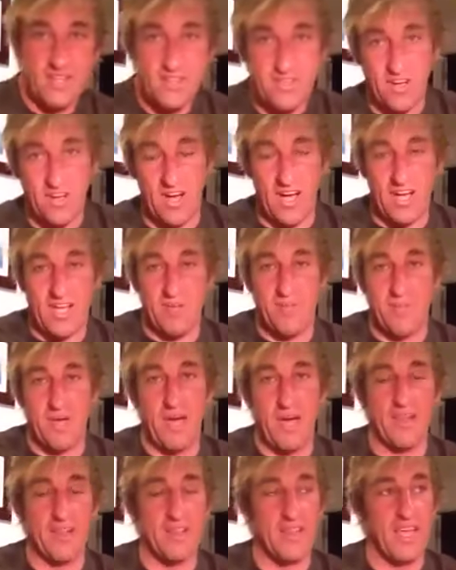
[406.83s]
talk
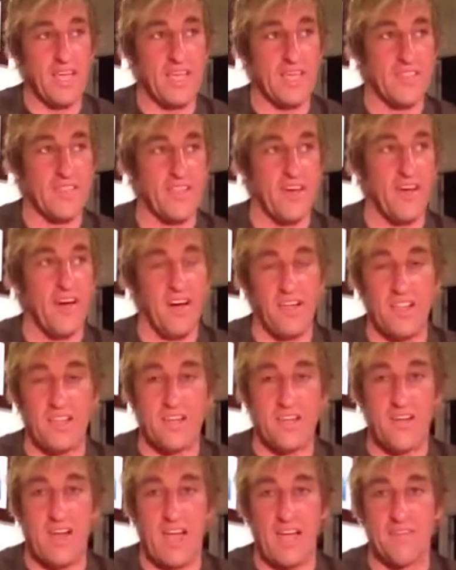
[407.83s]
about, like, the
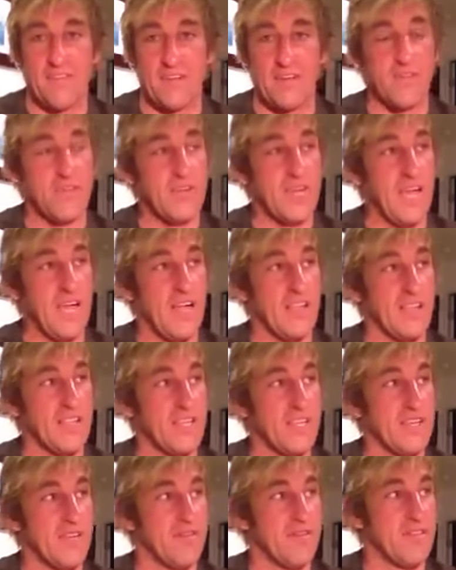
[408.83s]
holographic
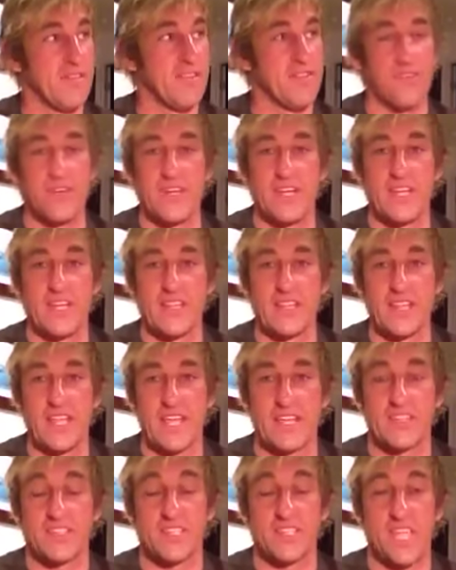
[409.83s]
reality of the 3D
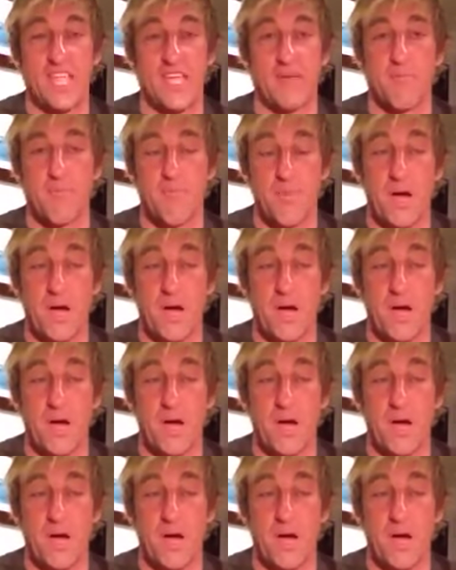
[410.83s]
landscape.